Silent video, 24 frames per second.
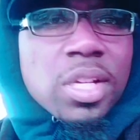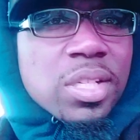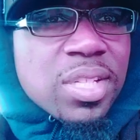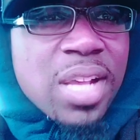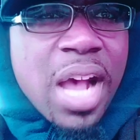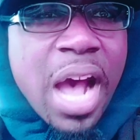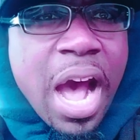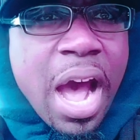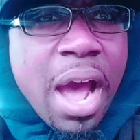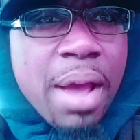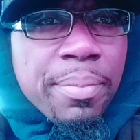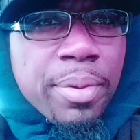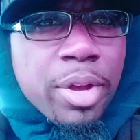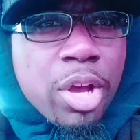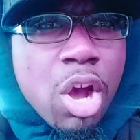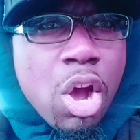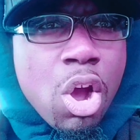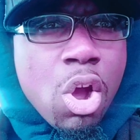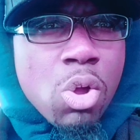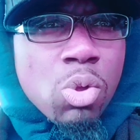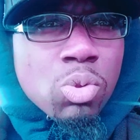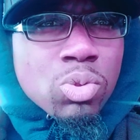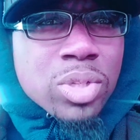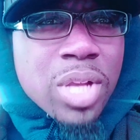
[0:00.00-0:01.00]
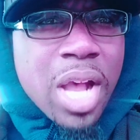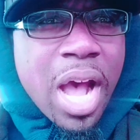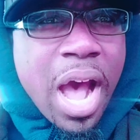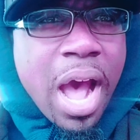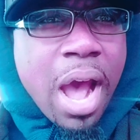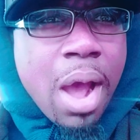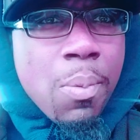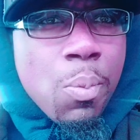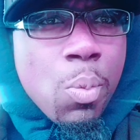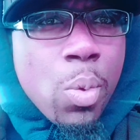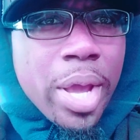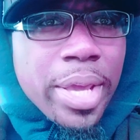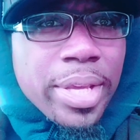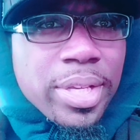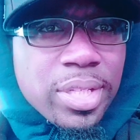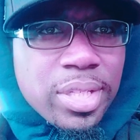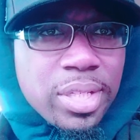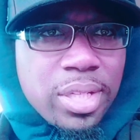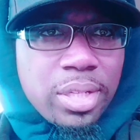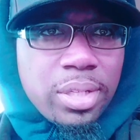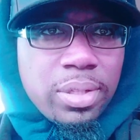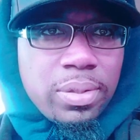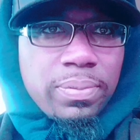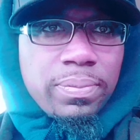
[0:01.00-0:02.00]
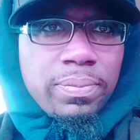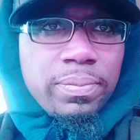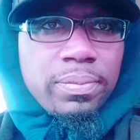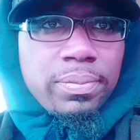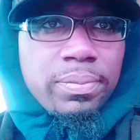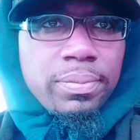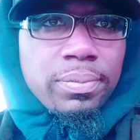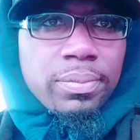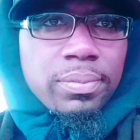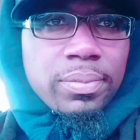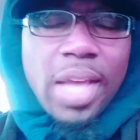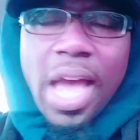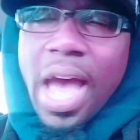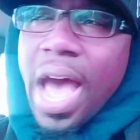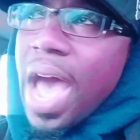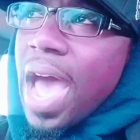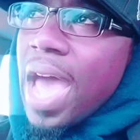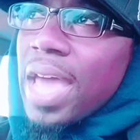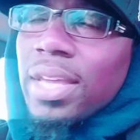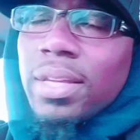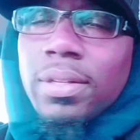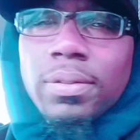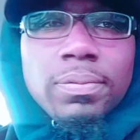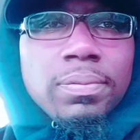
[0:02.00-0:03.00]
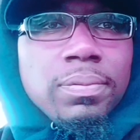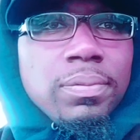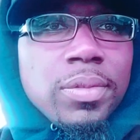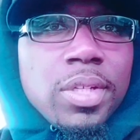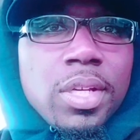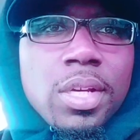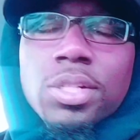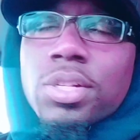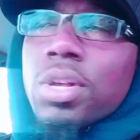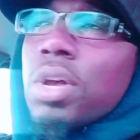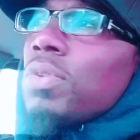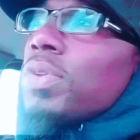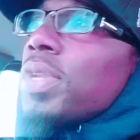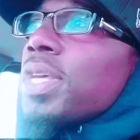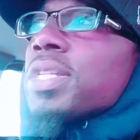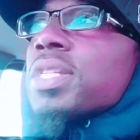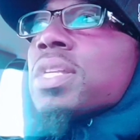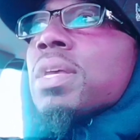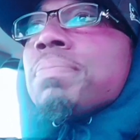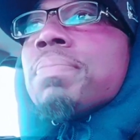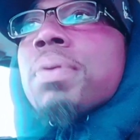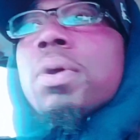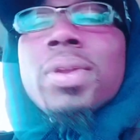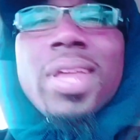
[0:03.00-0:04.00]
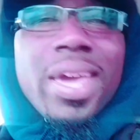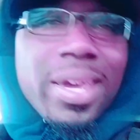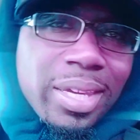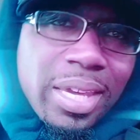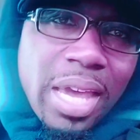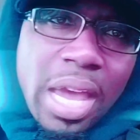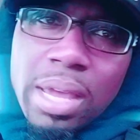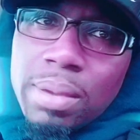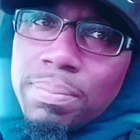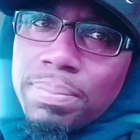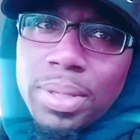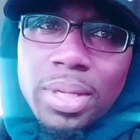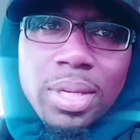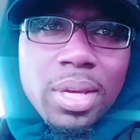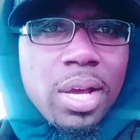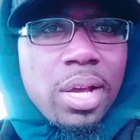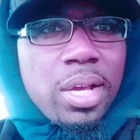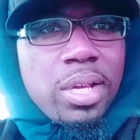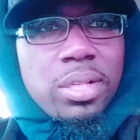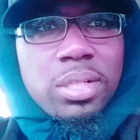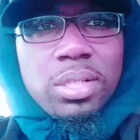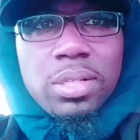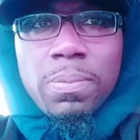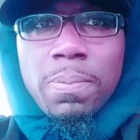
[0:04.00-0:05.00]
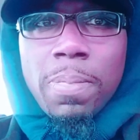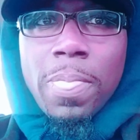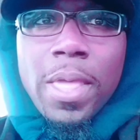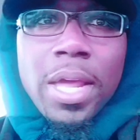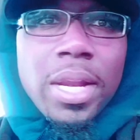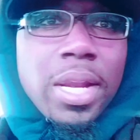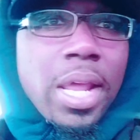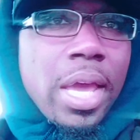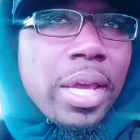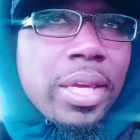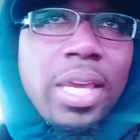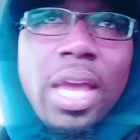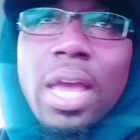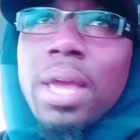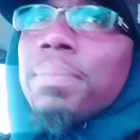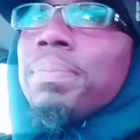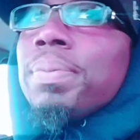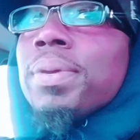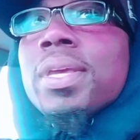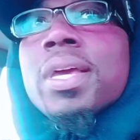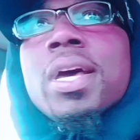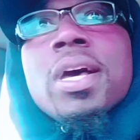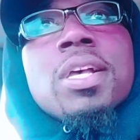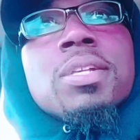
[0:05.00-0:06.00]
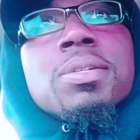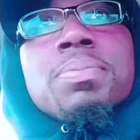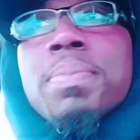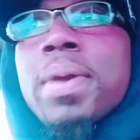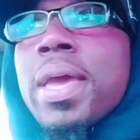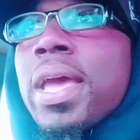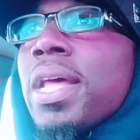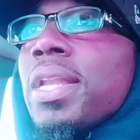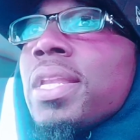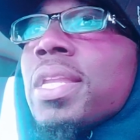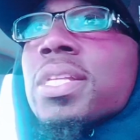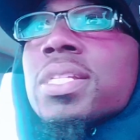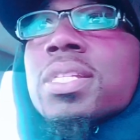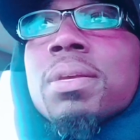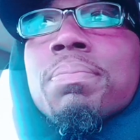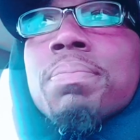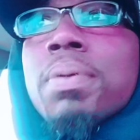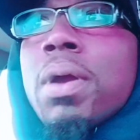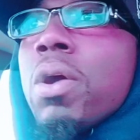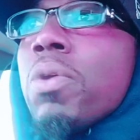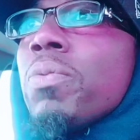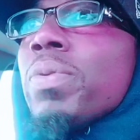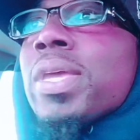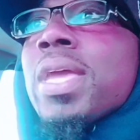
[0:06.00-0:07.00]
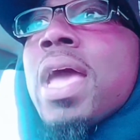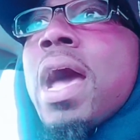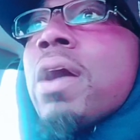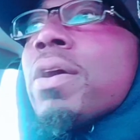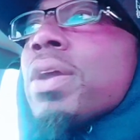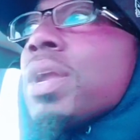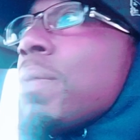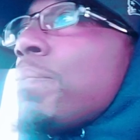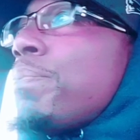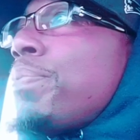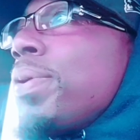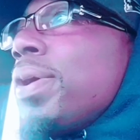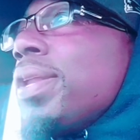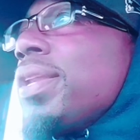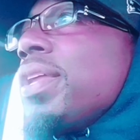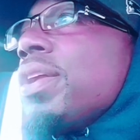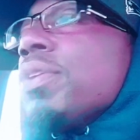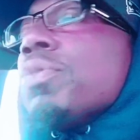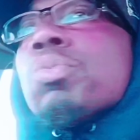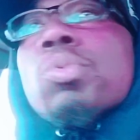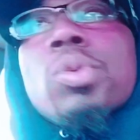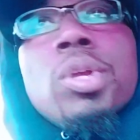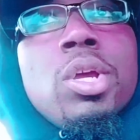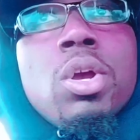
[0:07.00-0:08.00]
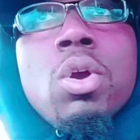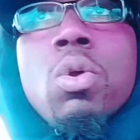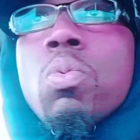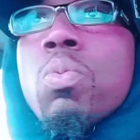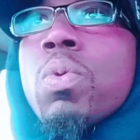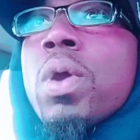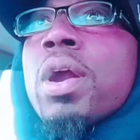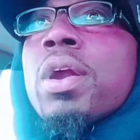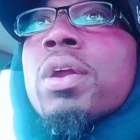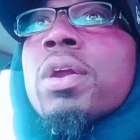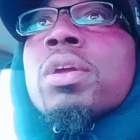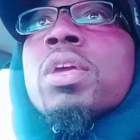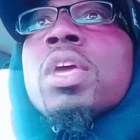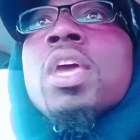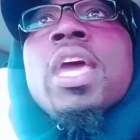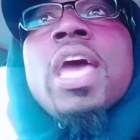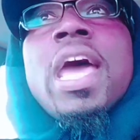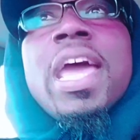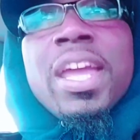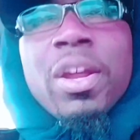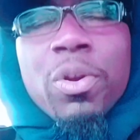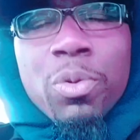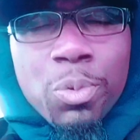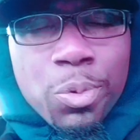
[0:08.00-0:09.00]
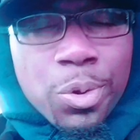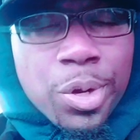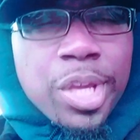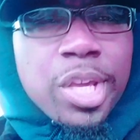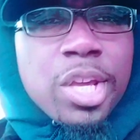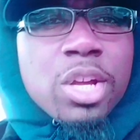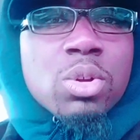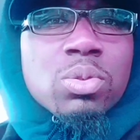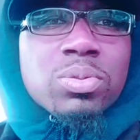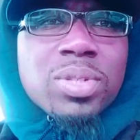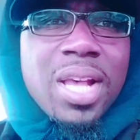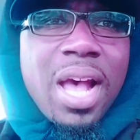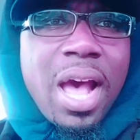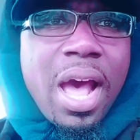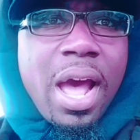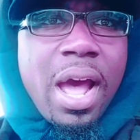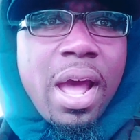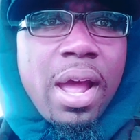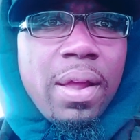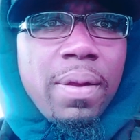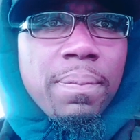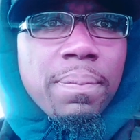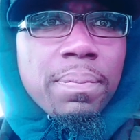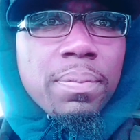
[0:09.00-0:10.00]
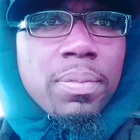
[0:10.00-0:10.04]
Time gone, time wasted. All right? So listen, bro, that can't be us. That can't be us, man. Listen, bro, we out here putting in real work in real time